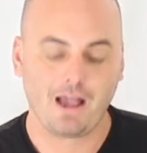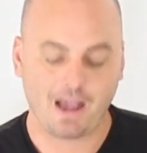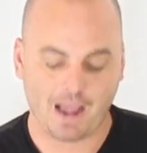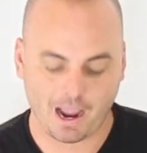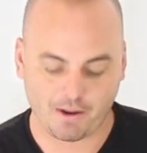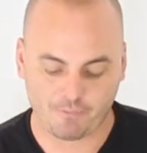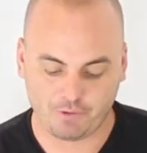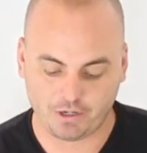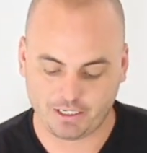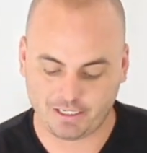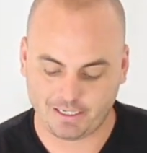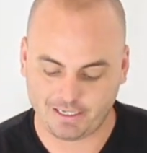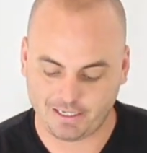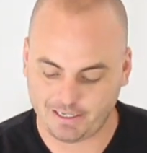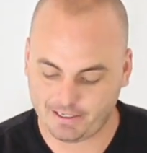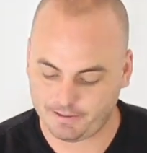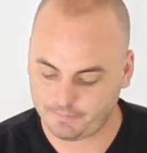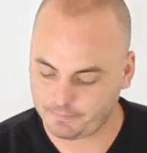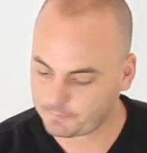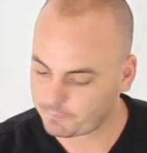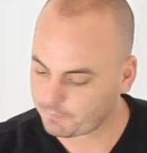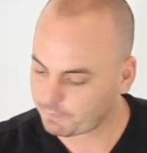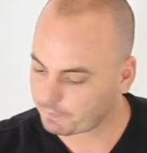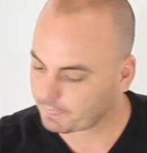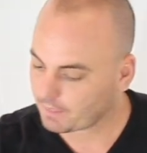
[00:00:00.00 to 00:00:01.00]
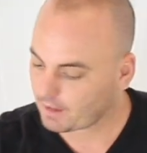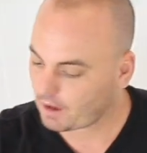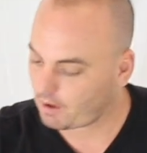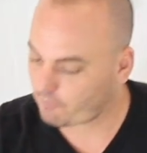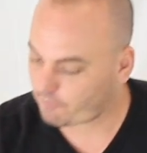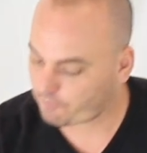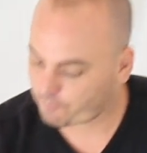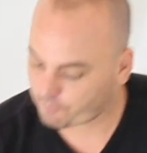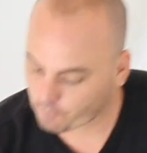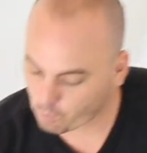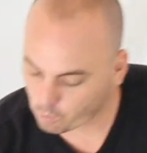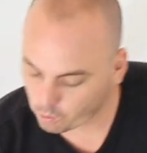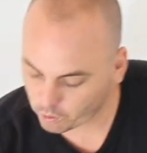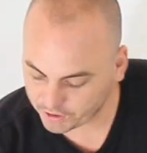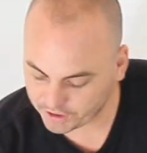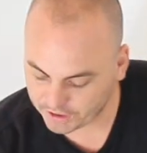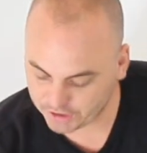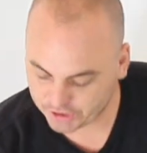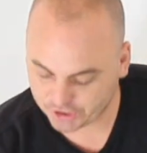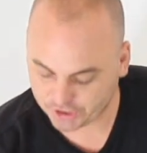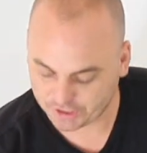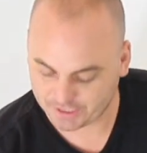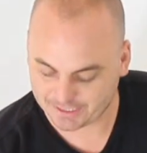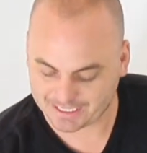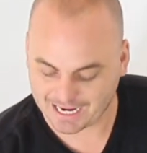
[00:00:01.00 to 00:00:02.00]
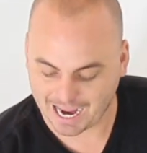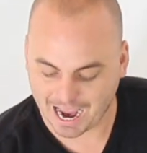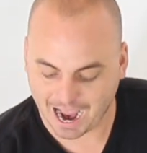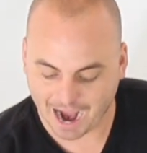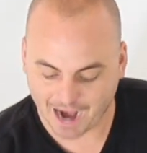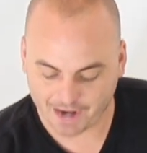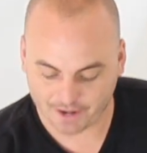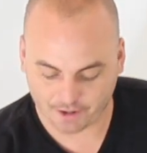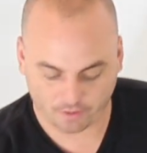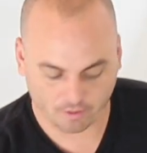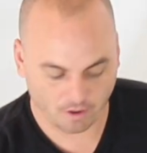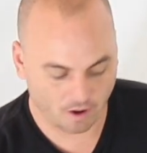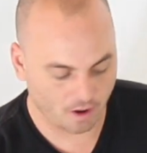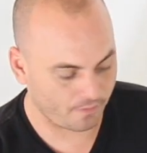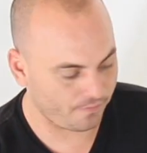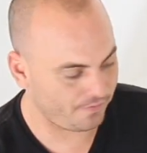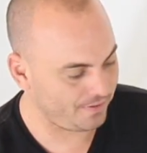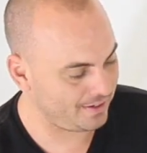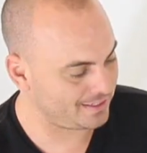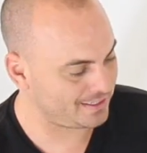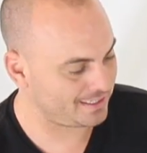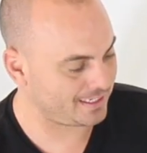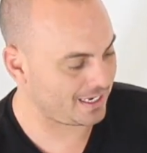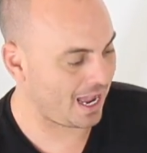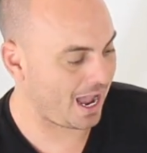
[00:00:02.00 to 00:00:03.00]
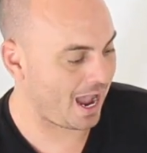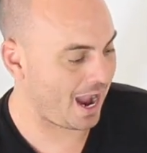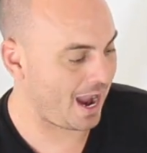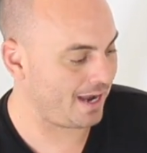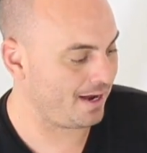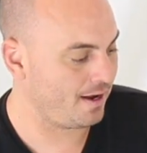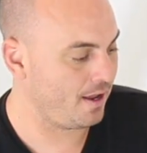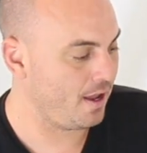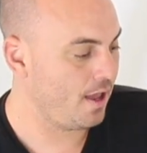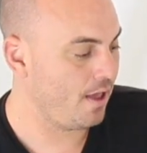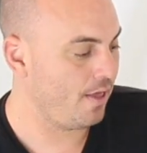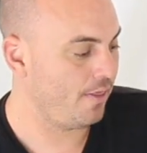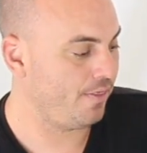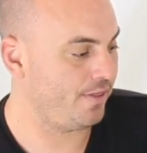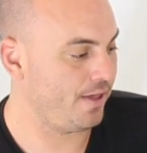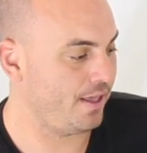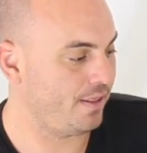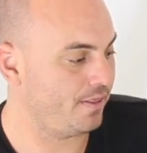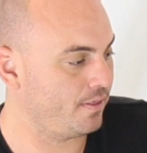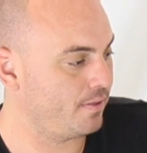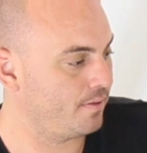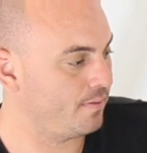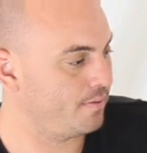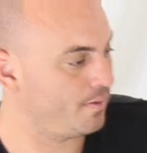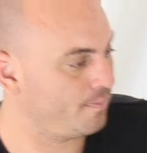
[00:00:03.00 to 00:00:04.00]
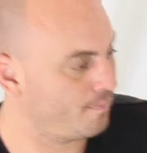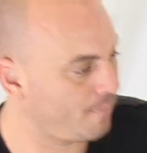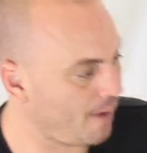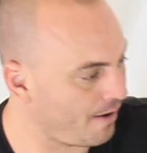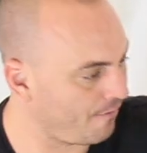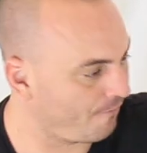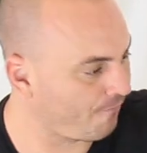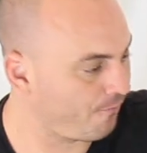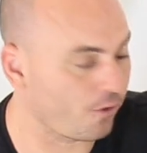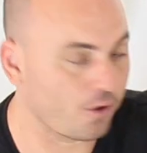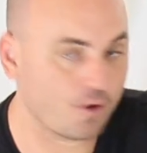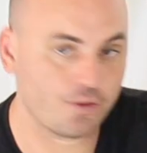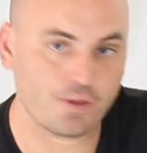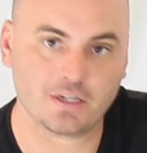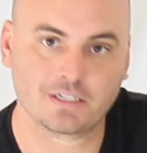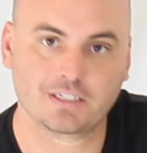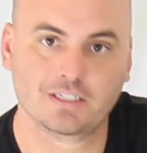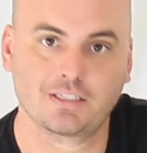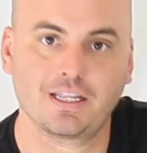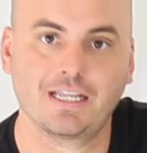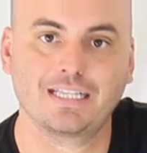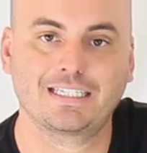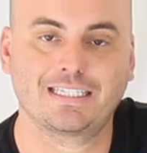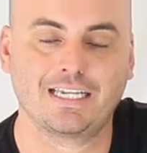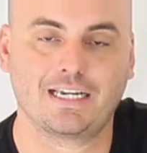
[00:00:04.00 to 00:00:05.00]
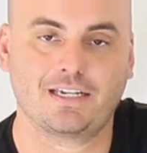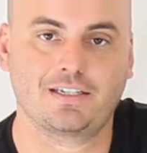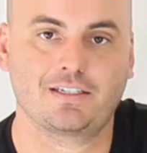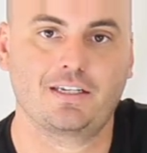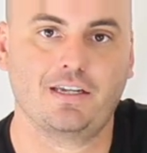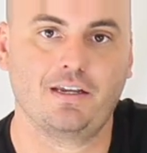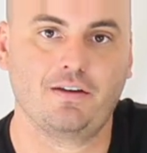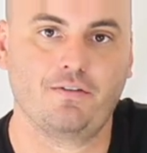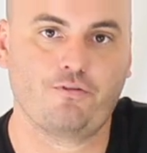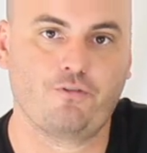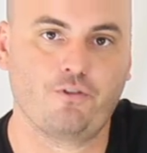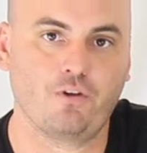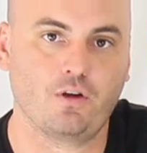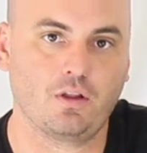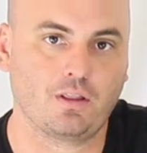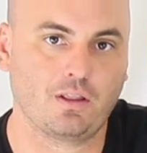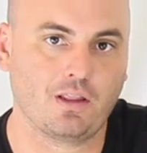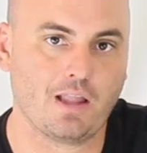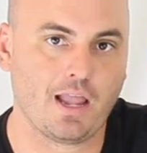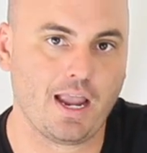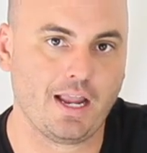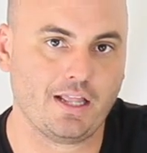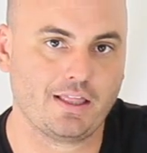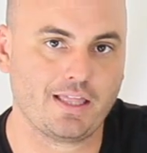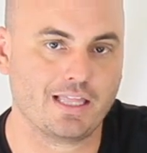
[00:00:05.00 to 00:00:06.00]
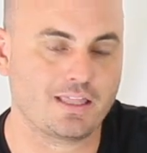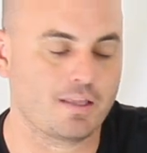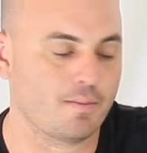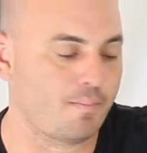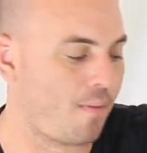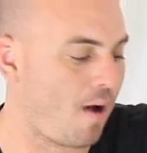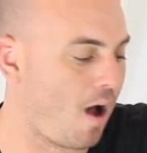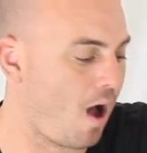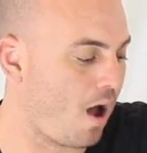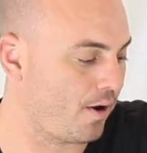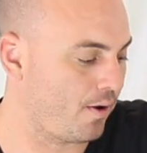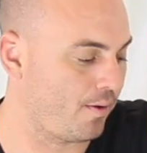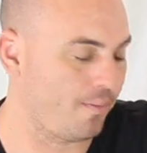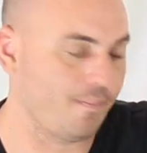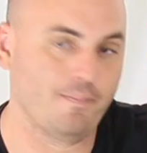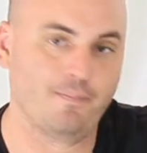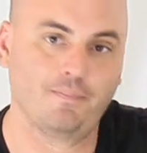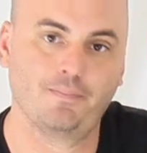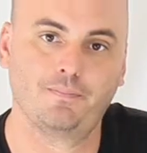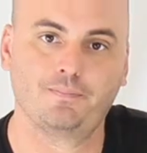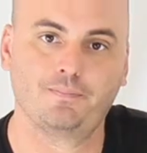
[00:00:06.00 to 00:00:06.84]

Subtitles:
I would need 4 inches higher on this side than my furthest 16-foot length at the bottom.